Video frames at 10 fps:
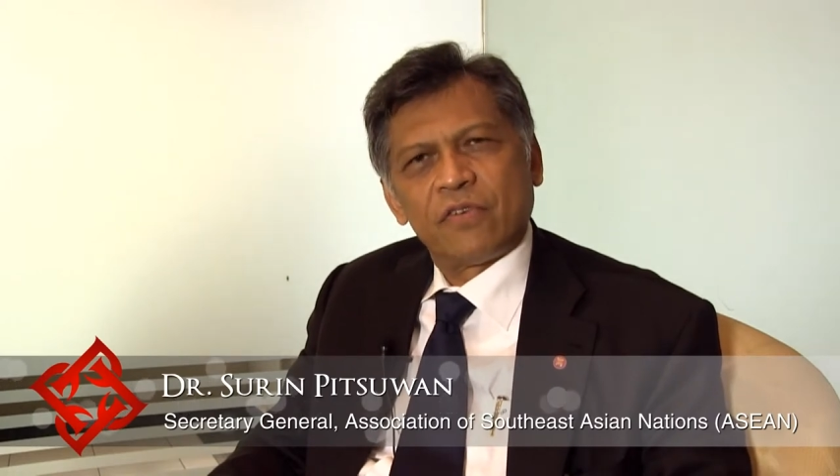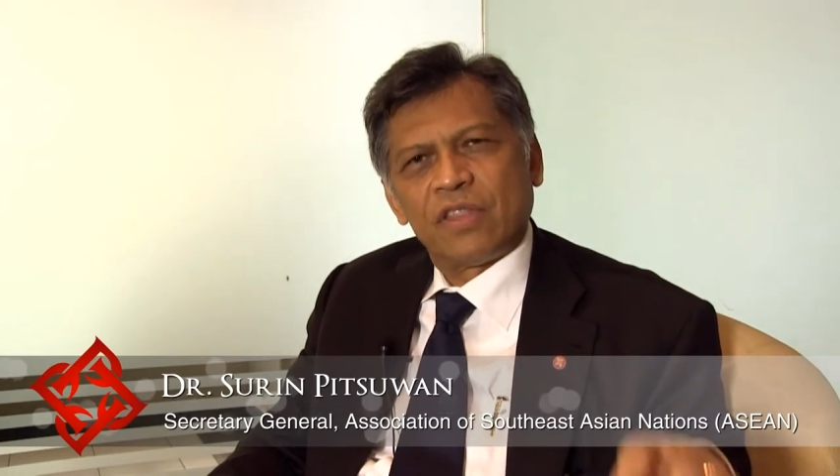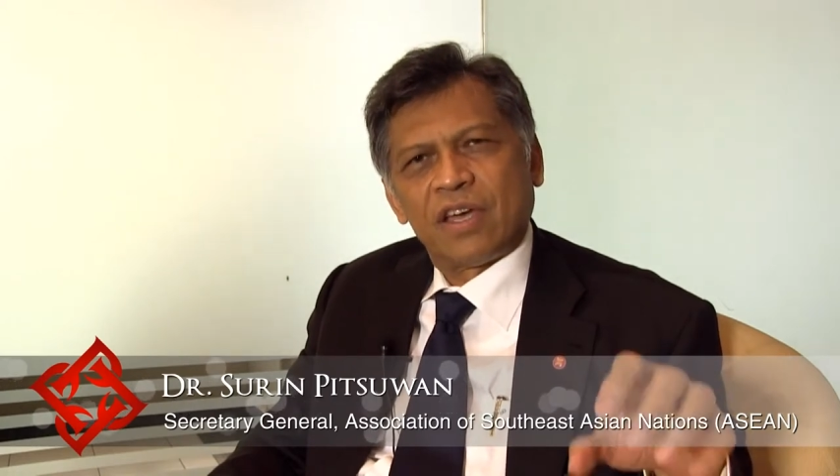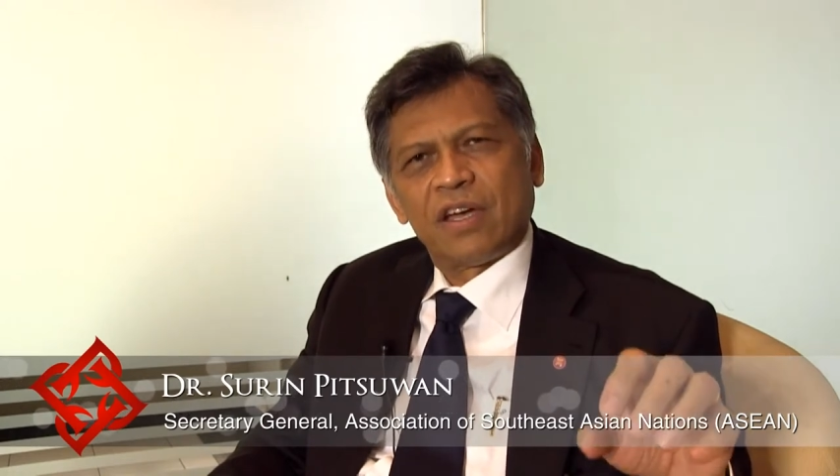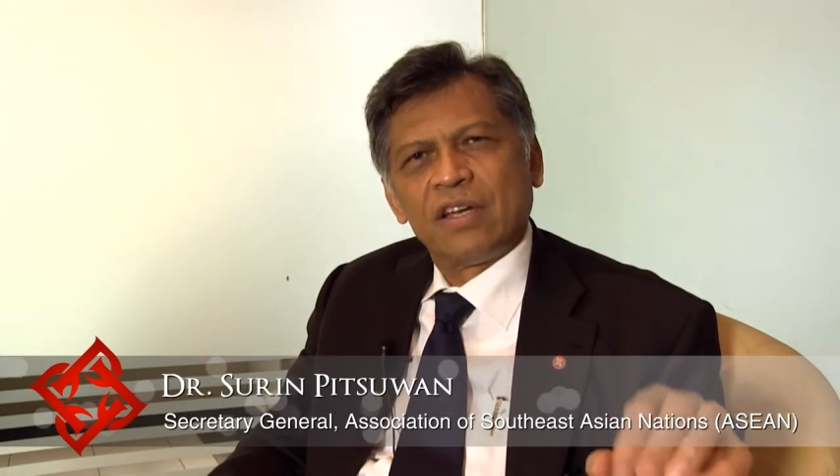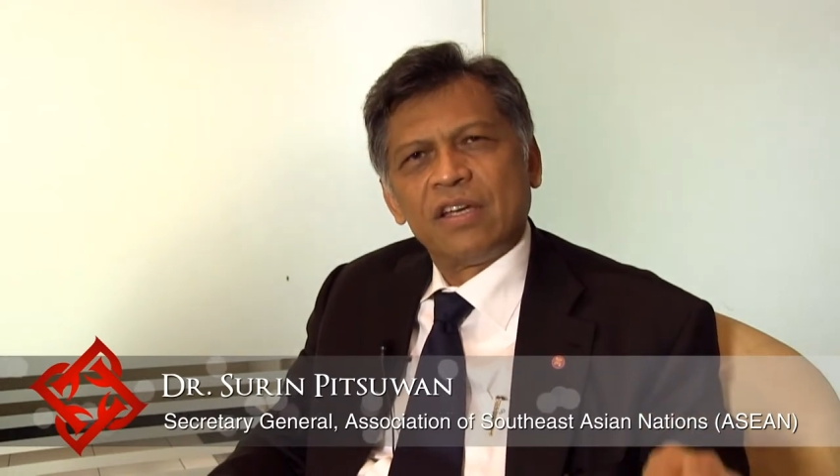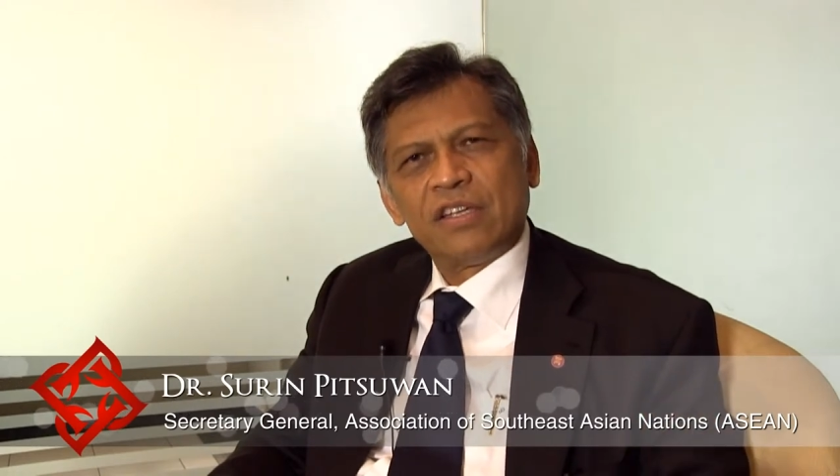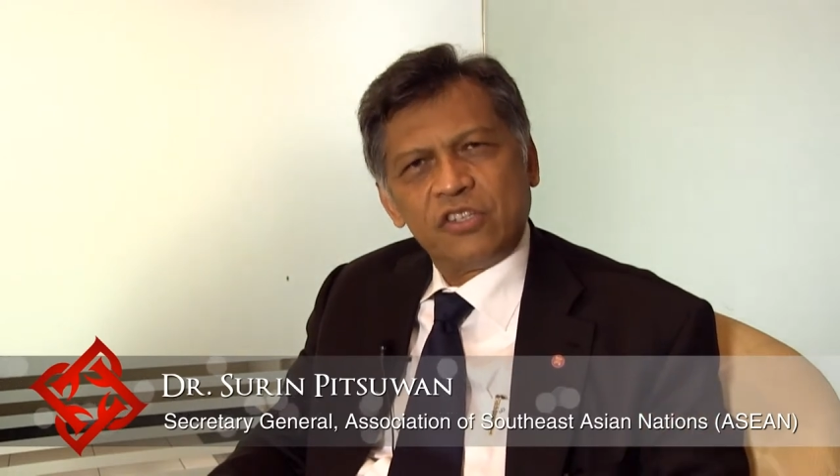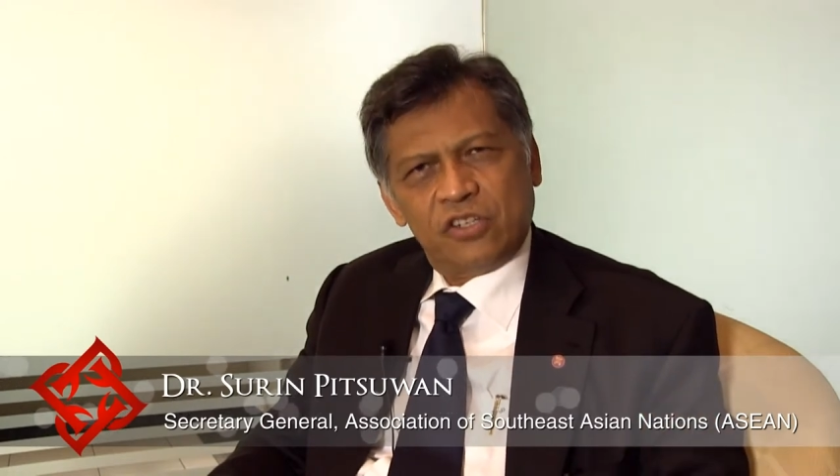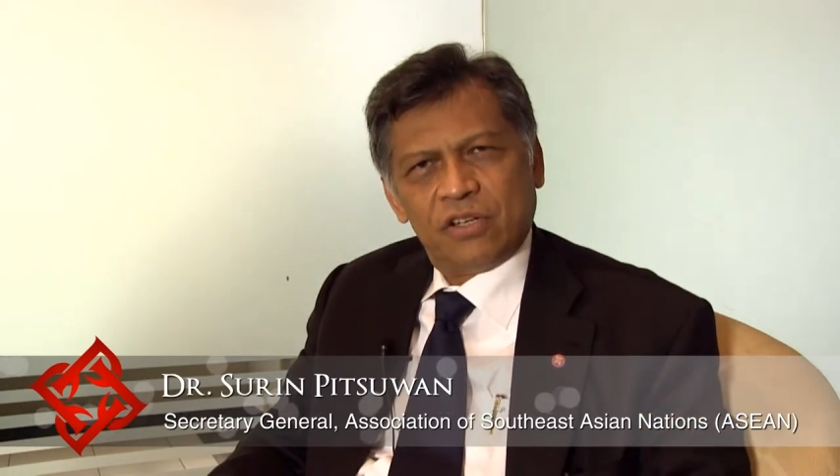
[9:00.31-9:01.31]
for their
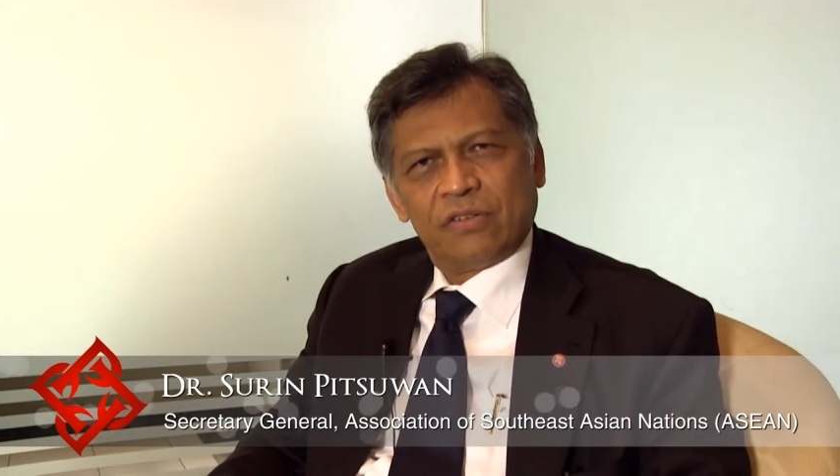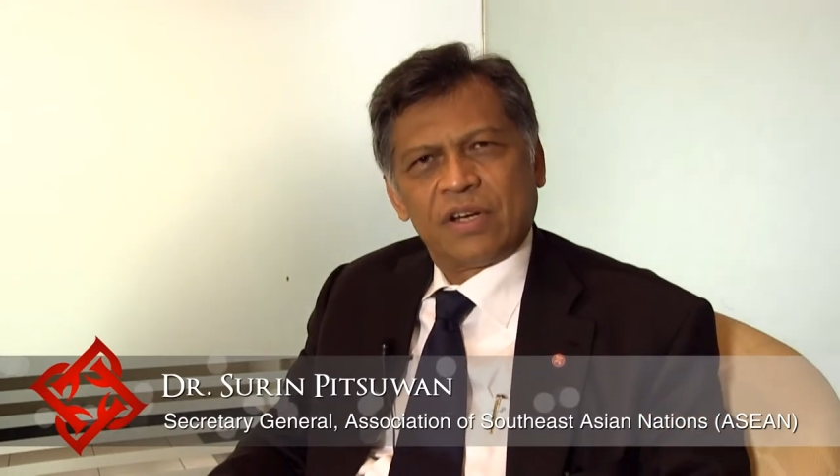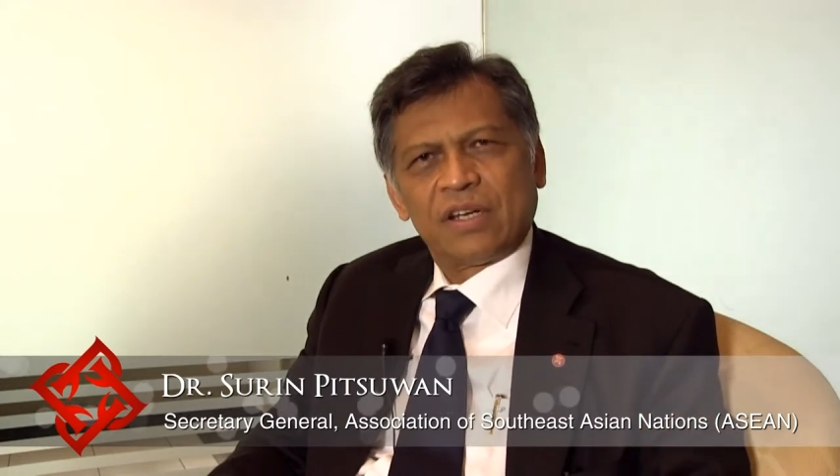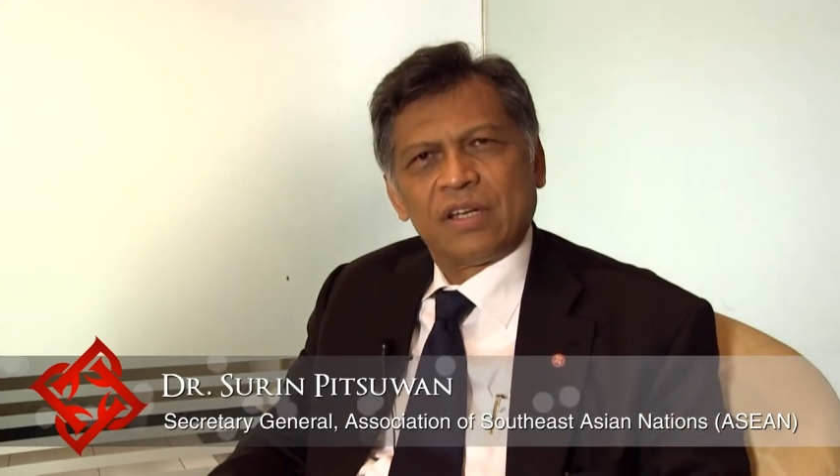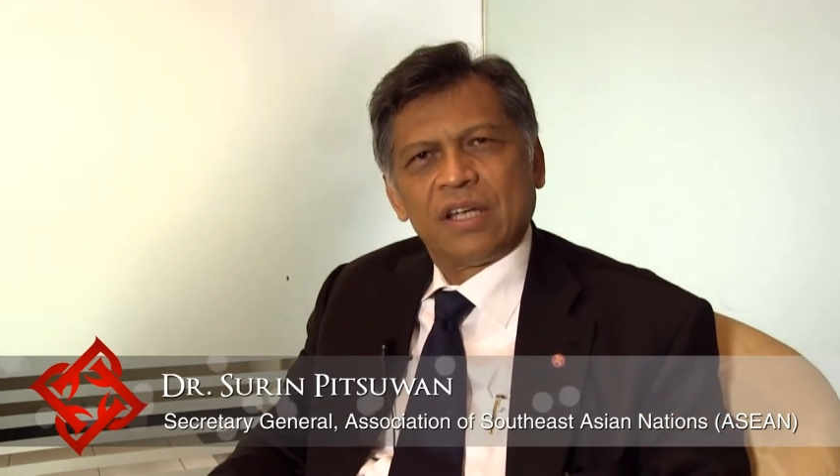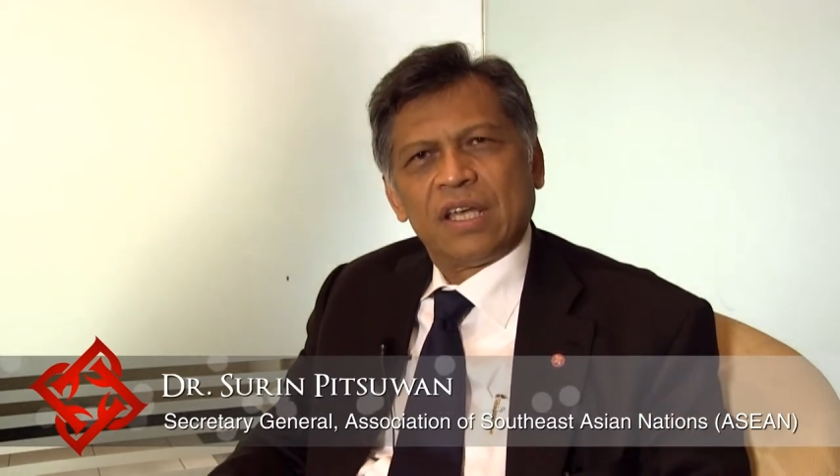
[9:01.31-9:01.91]
children,